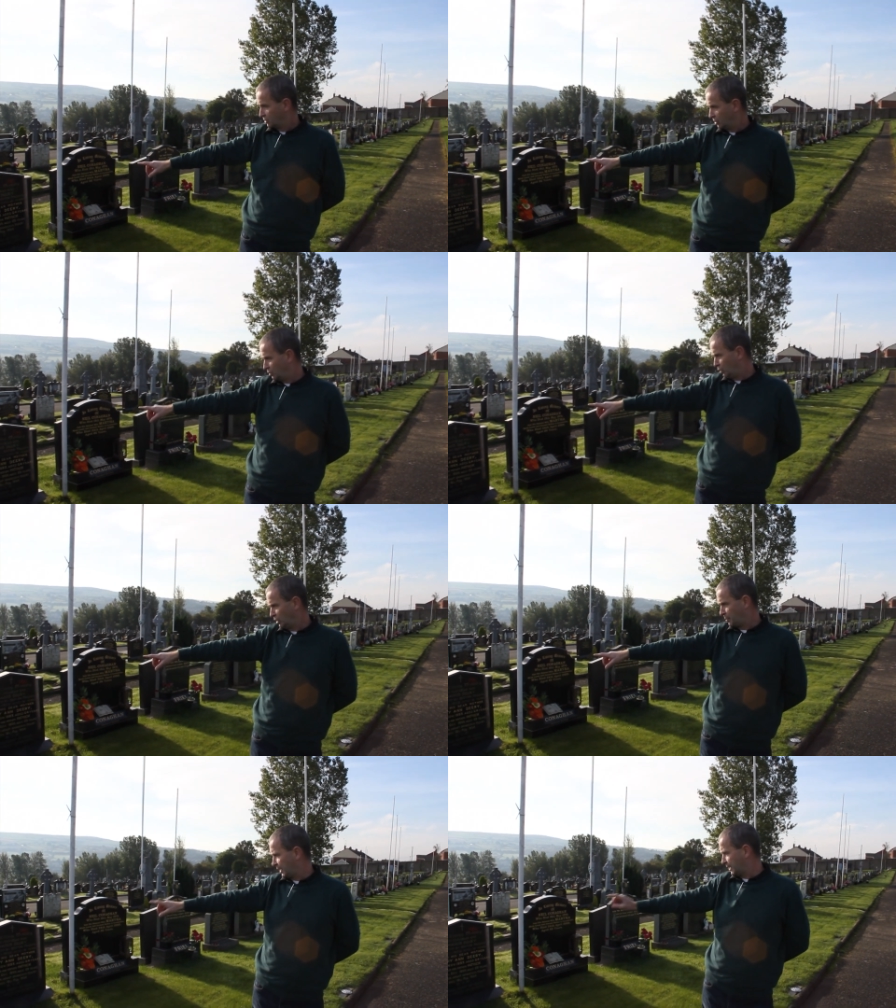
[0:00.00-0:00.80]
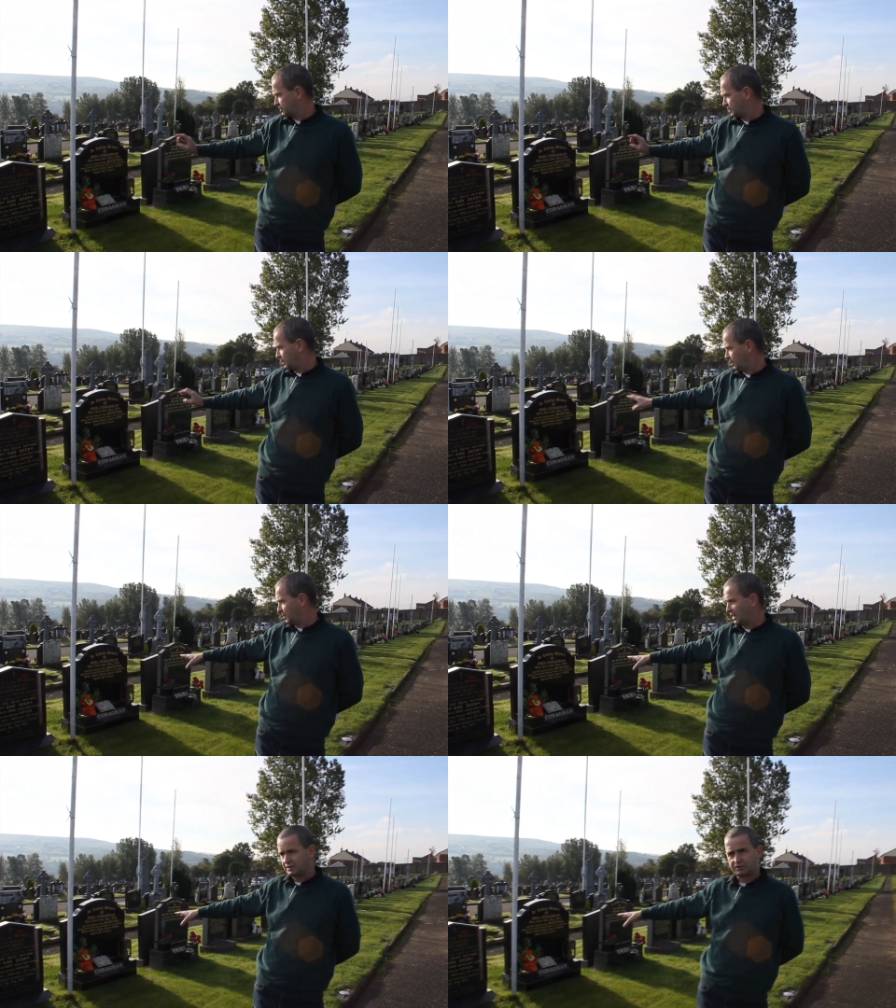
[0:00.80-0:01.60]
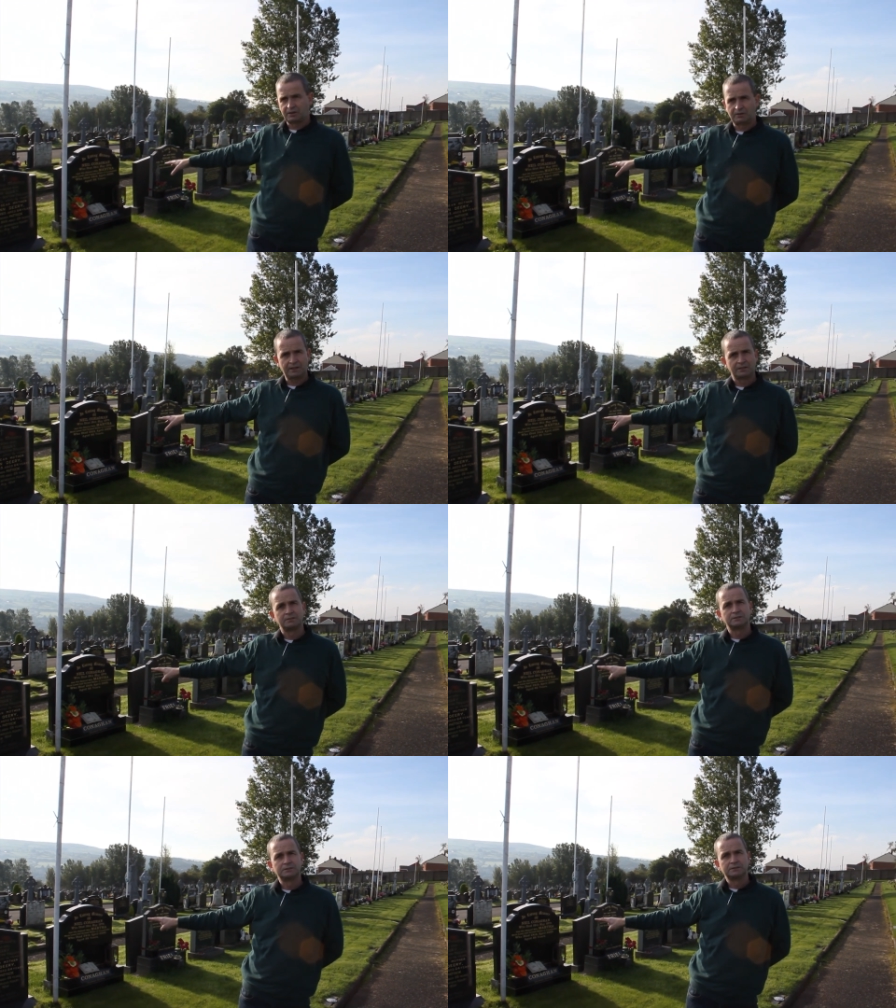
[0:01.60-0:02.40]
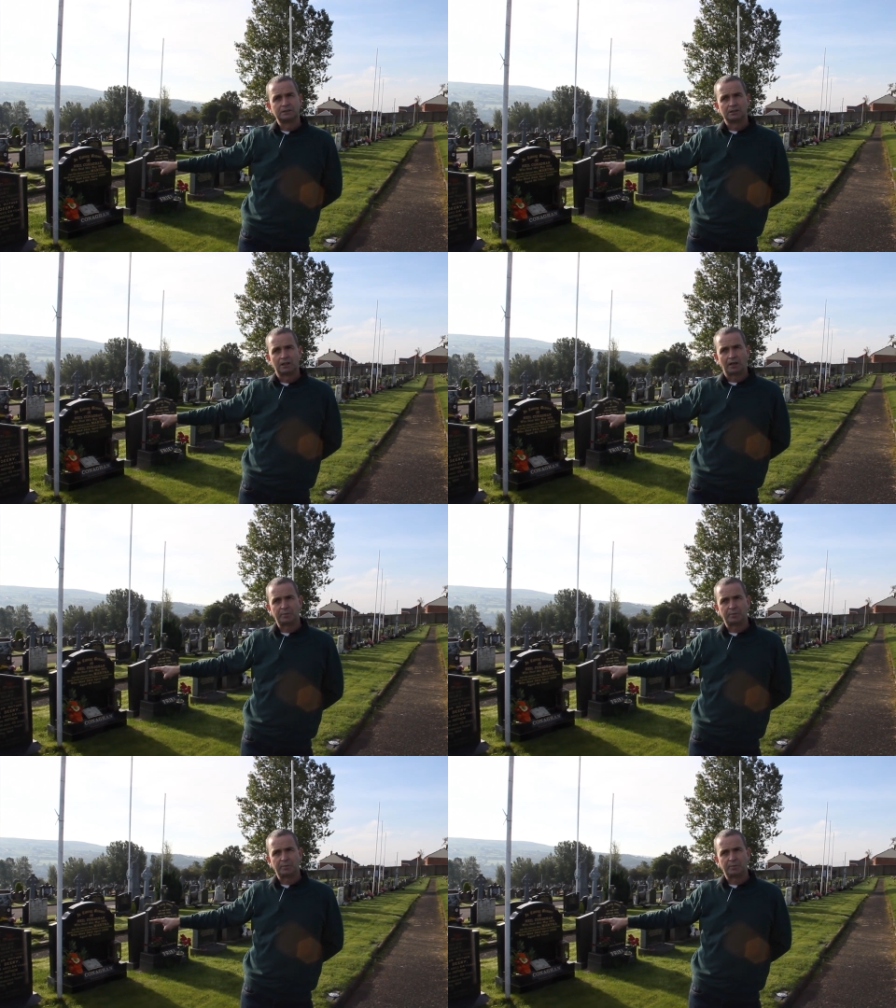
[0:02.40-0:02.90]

Now, Wooly Best and Manus Derry had